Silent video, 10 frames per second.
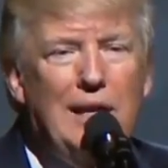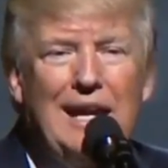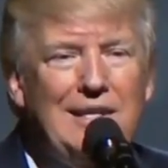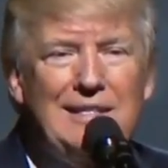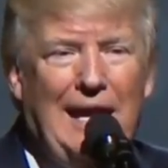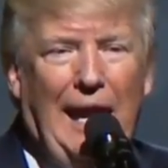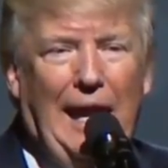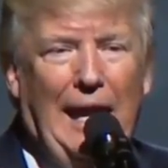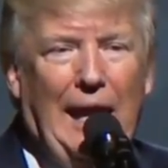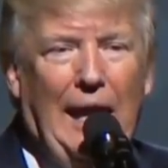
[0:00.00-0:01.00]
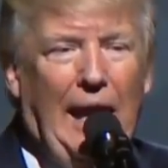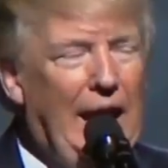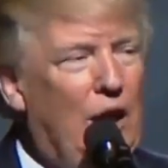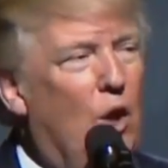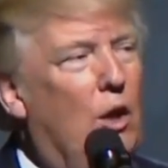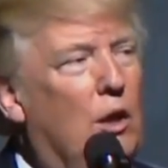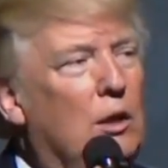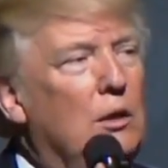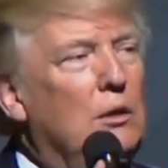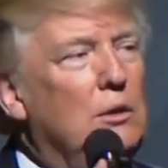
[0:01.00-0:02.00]
You're not staying any
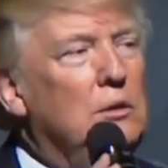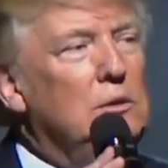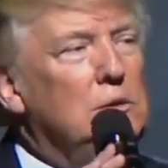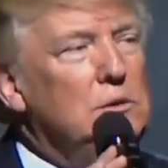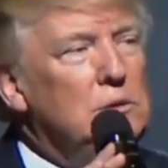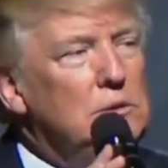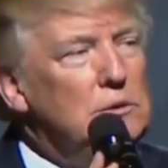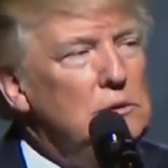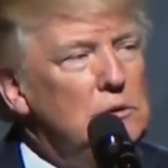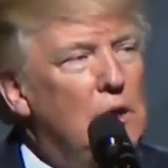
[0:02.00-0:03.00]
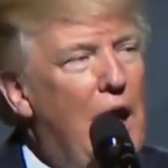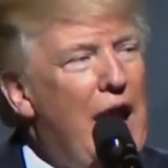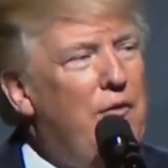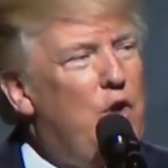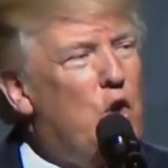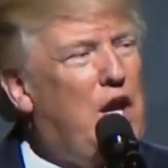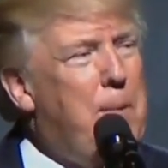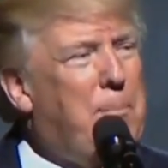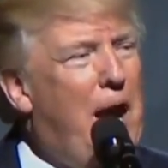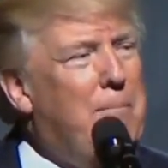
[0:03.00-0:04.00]
longer. And if you
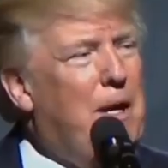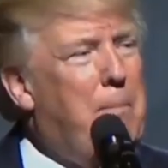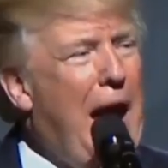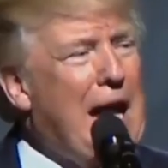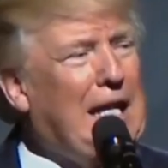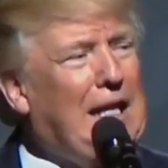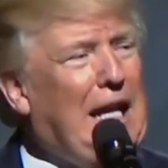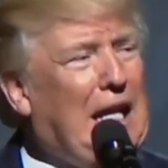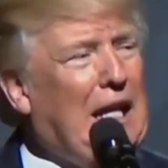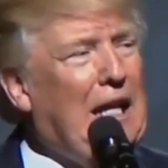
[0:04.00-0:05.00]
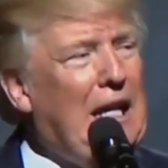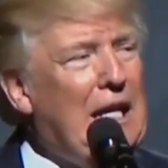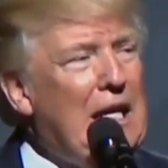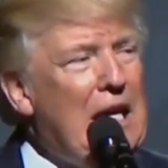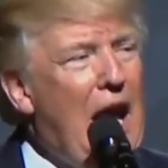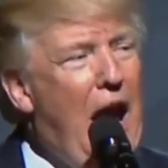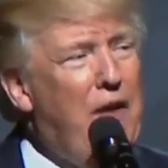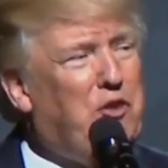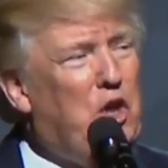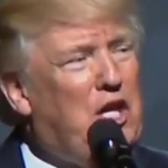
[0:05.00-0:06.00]
keep coming back illegally
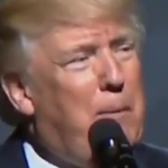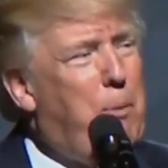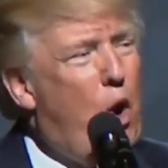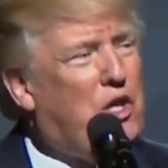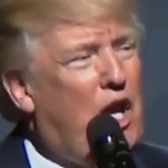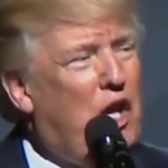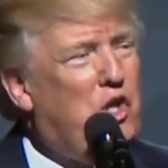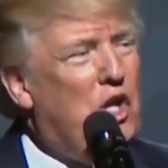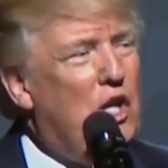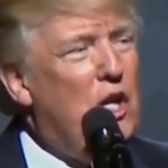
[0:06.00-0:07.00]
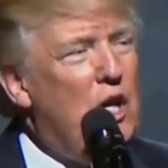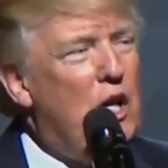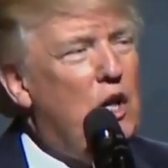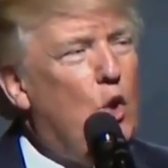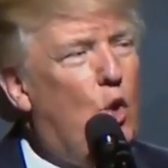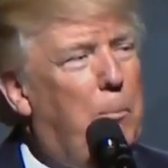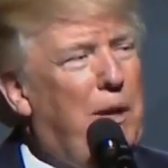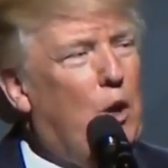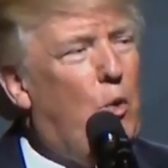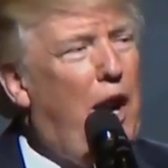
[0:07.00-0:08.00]
after deportation, you will
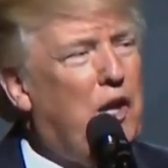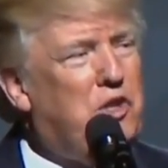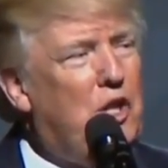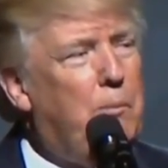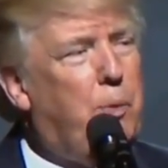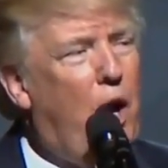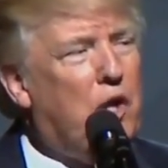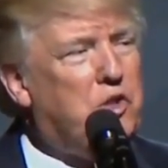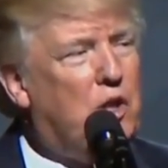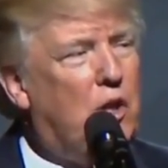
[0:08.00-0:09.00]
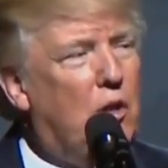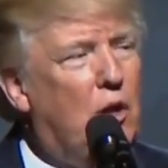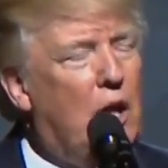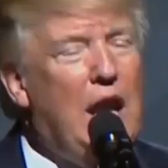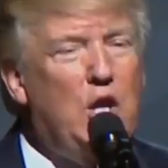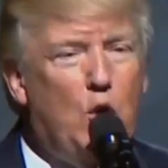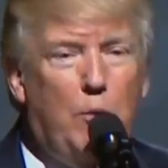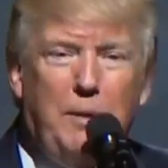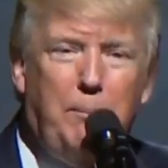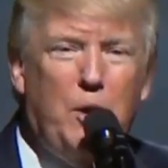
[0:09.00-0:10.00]
be arrested, prosecuted, and you
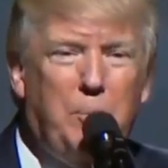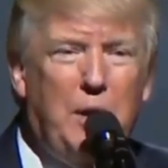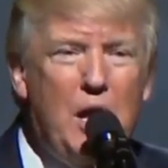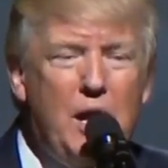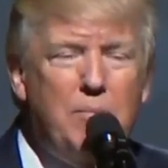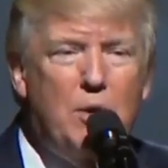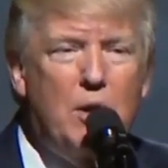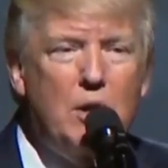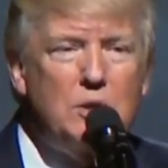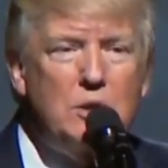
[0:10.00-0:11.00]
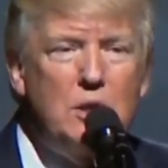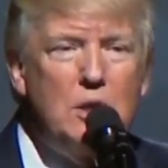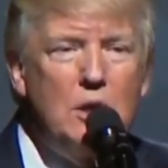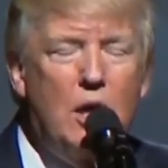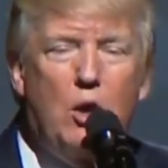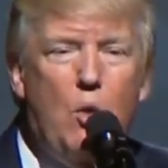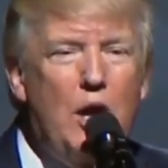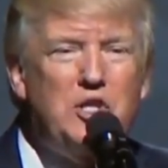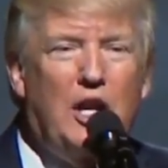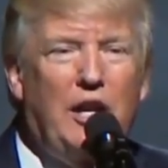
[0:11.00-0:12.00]
will be put behind bars.
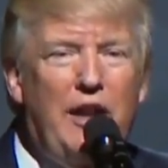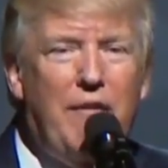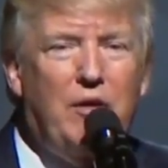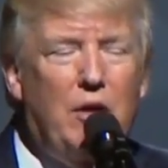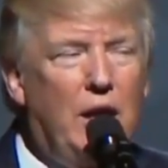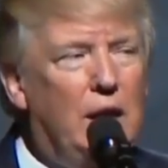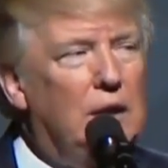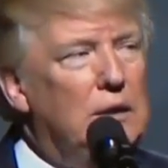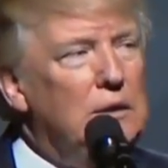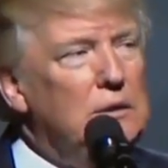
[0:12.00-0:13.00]
Otherwise, it'll never end.